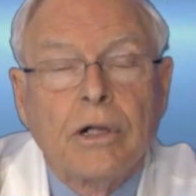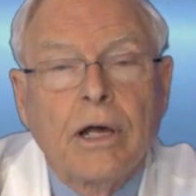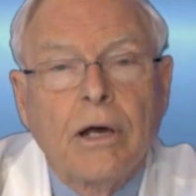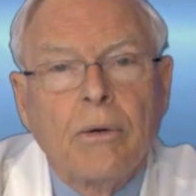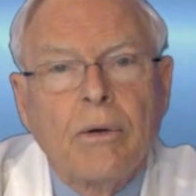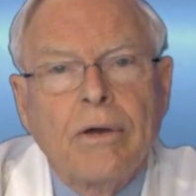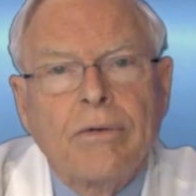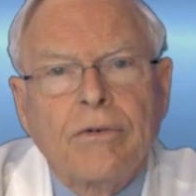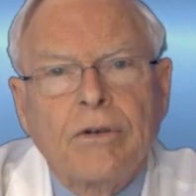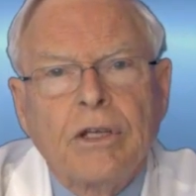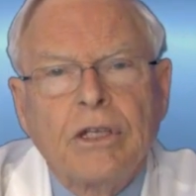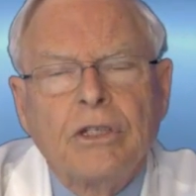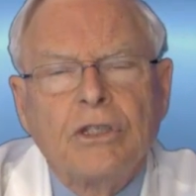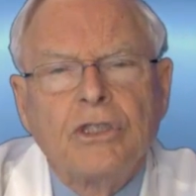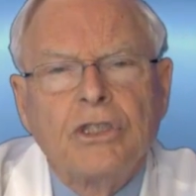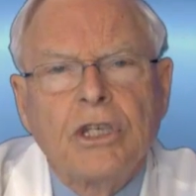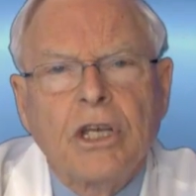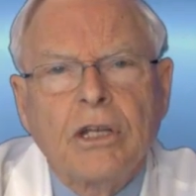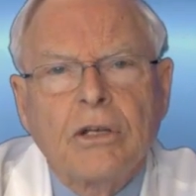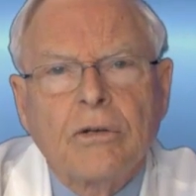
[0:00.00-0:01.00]
However, in
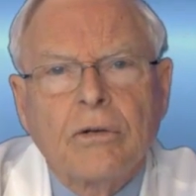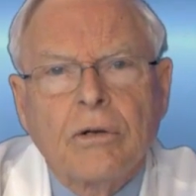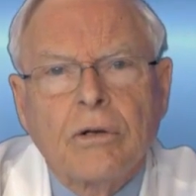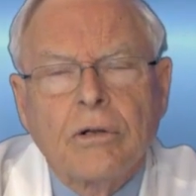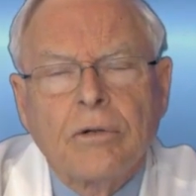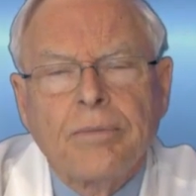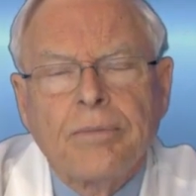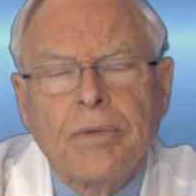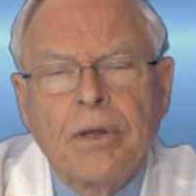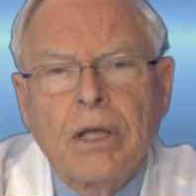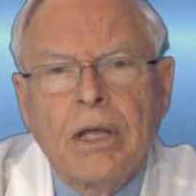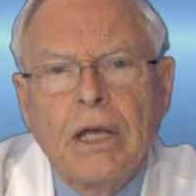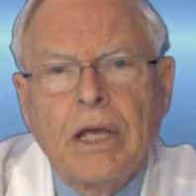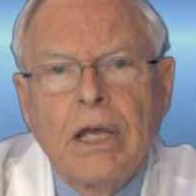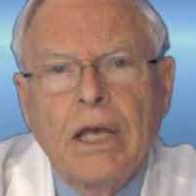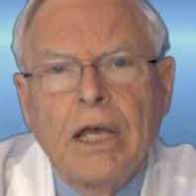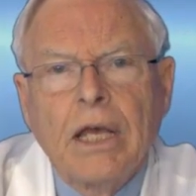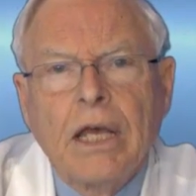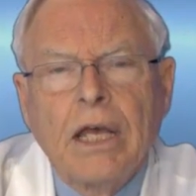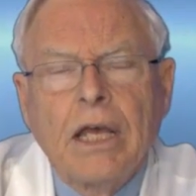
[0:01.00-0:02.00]
general,
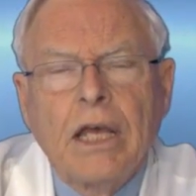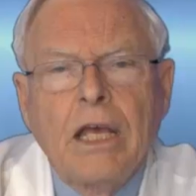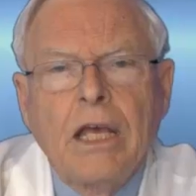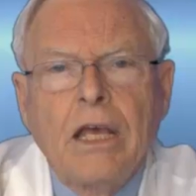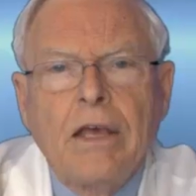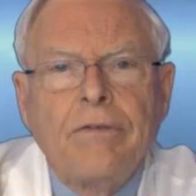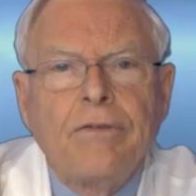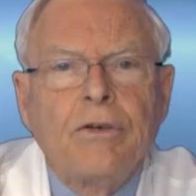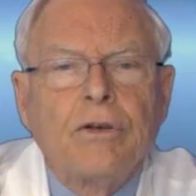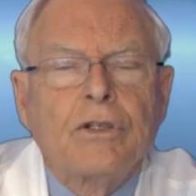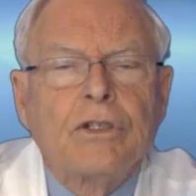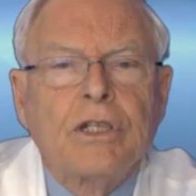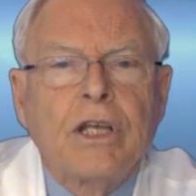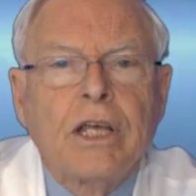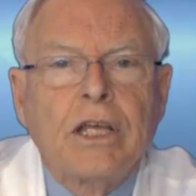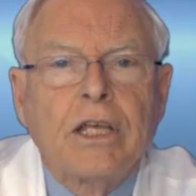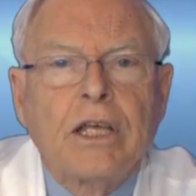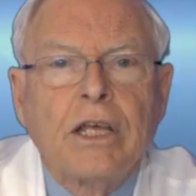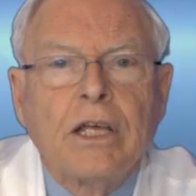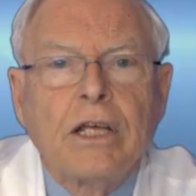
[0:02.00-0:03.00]
if you're
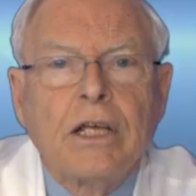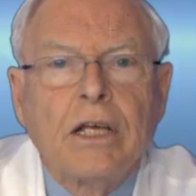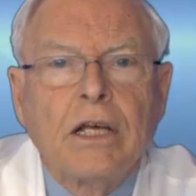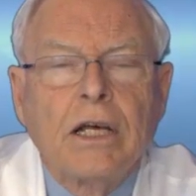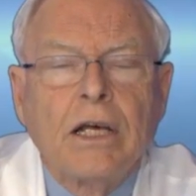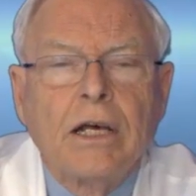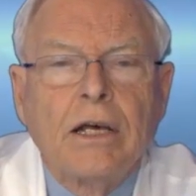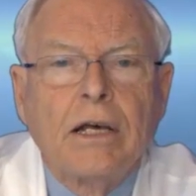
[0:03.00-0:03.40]
taking